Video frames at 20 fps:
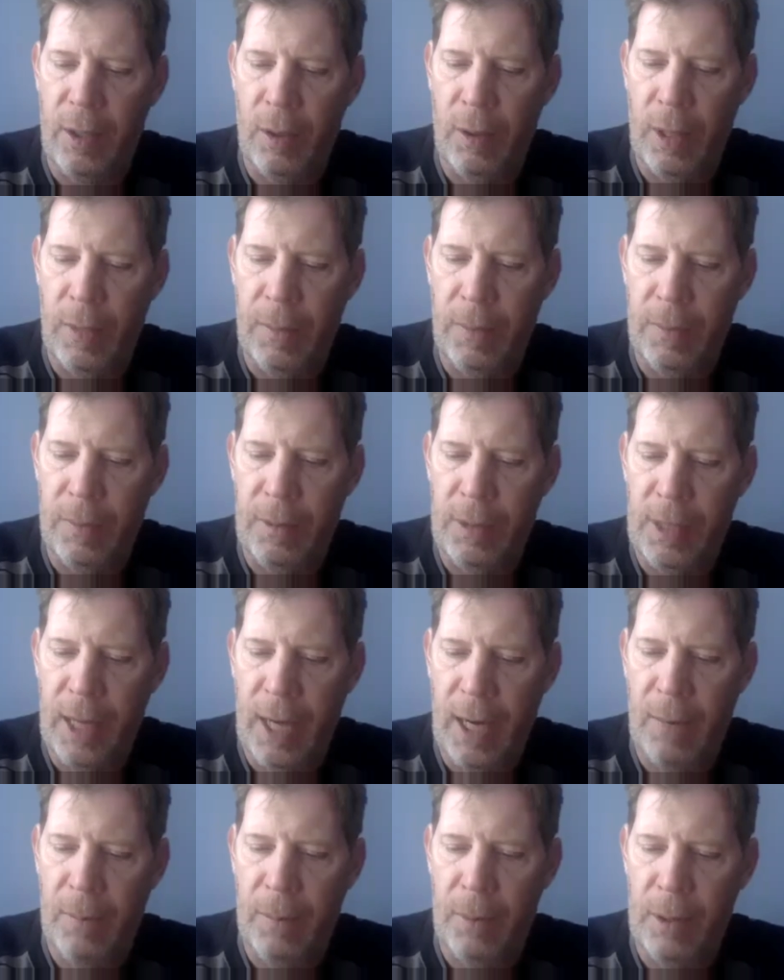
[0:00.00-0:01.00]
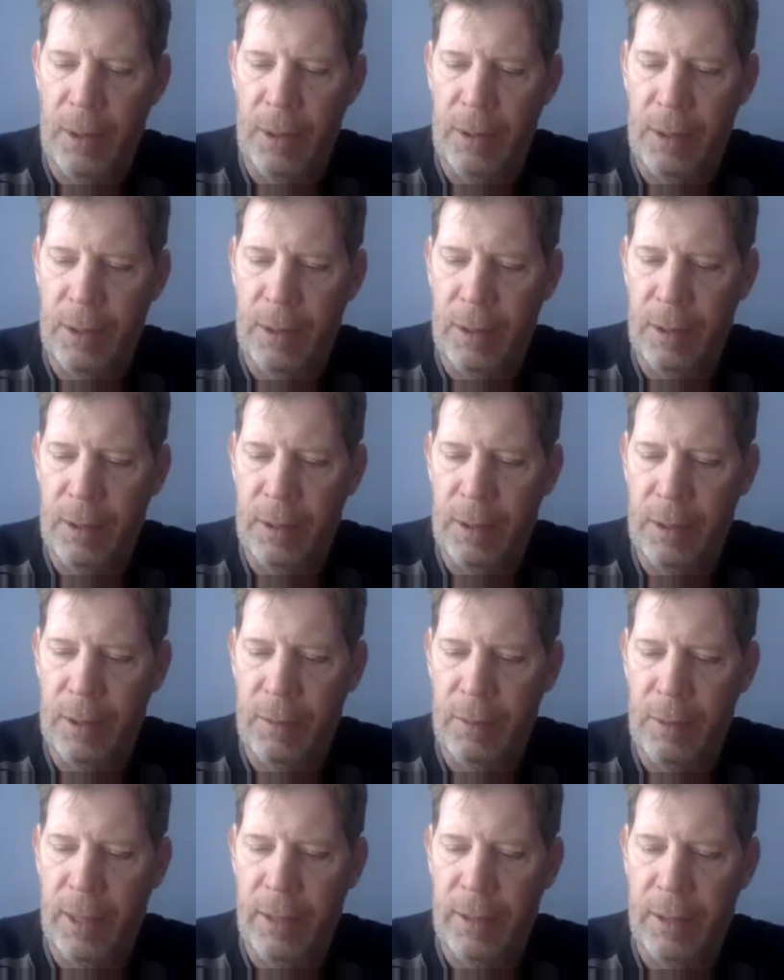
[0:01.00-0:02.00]
go to to Hamburg to,
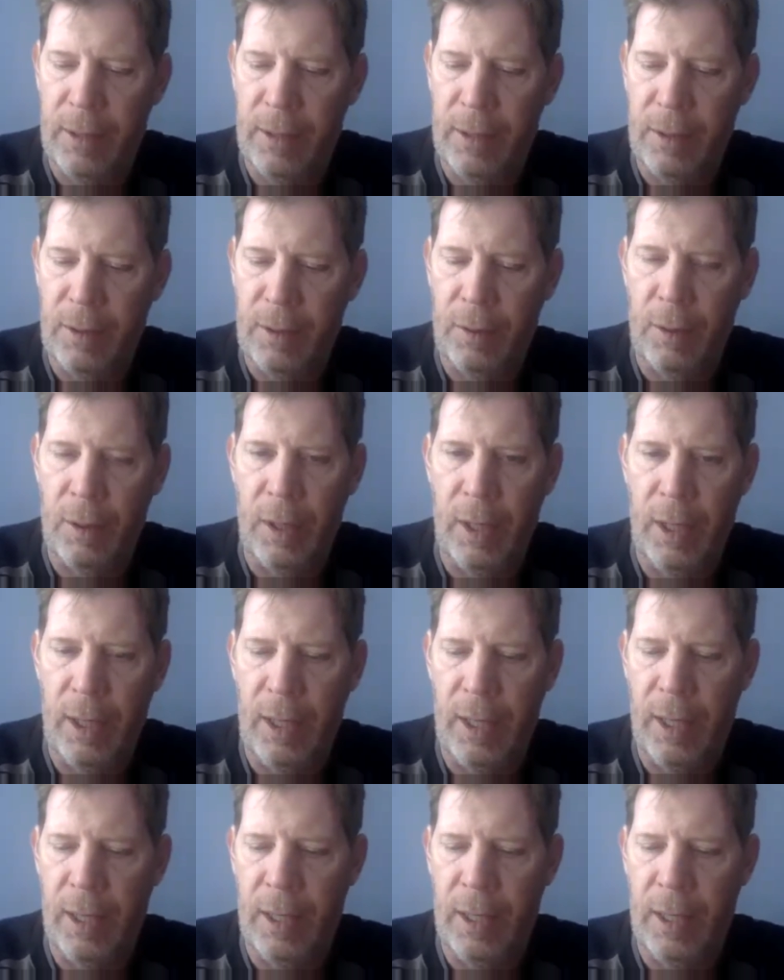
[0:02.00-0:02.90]
to write this story.